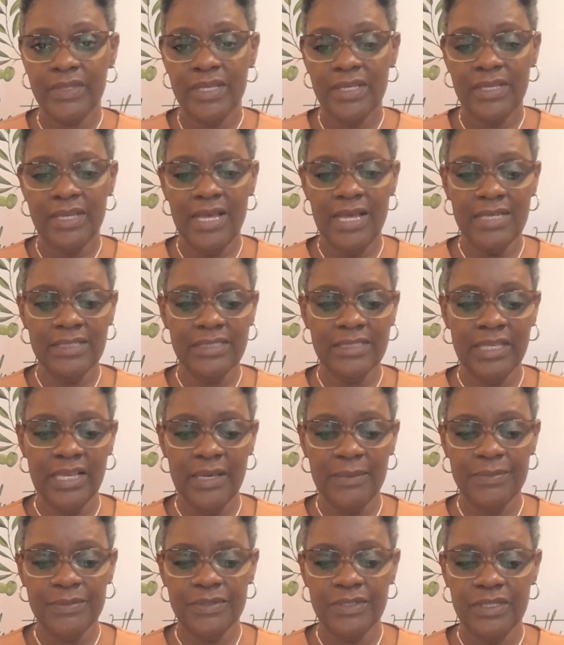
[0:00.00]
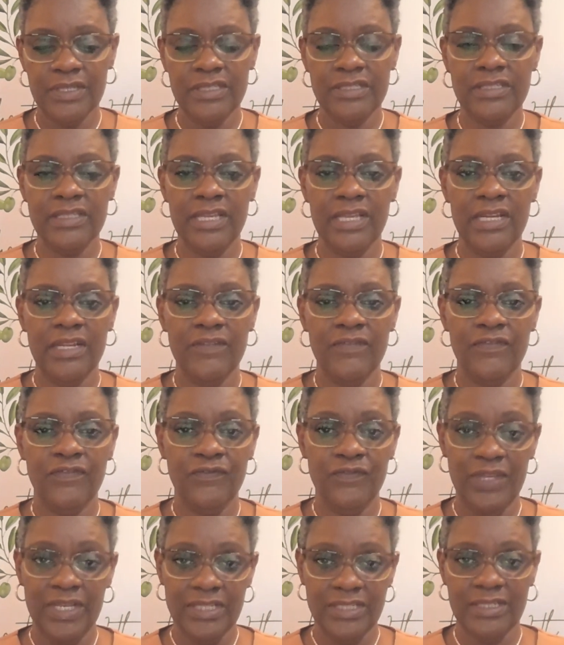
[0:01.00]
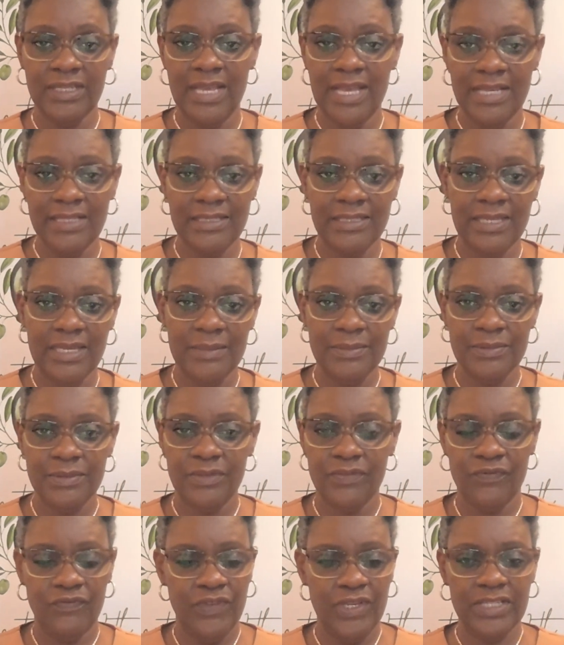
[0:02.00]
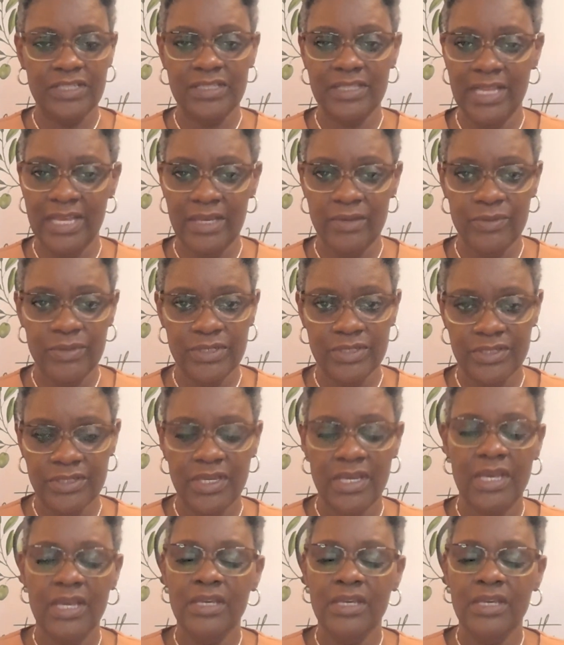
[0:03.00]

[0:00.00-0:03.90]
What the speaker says: concepts instead of fixed concepts, fixed language,